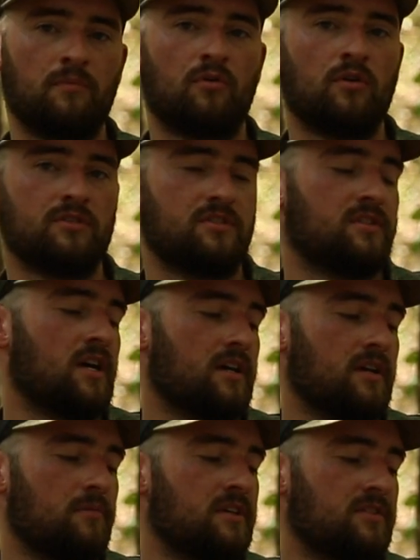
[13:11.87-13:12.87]
impulse is not
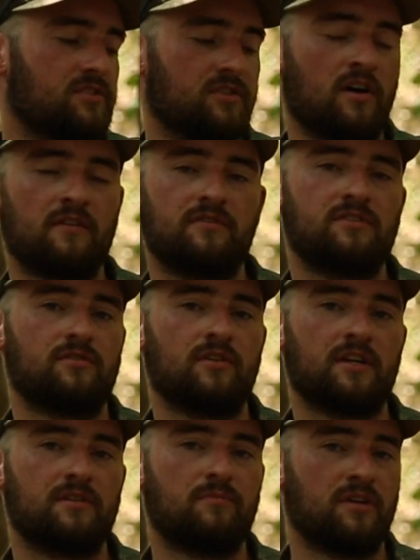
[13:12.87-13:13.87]
going to be as soft as
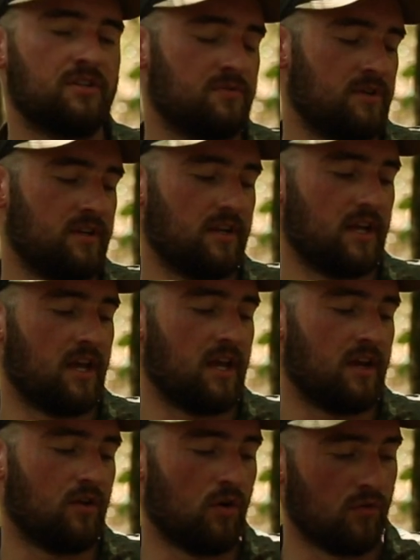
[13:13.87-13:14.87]
direct impingement,
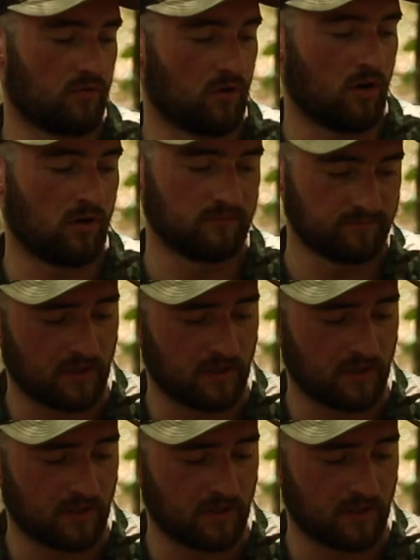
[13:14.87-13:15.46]
and overall,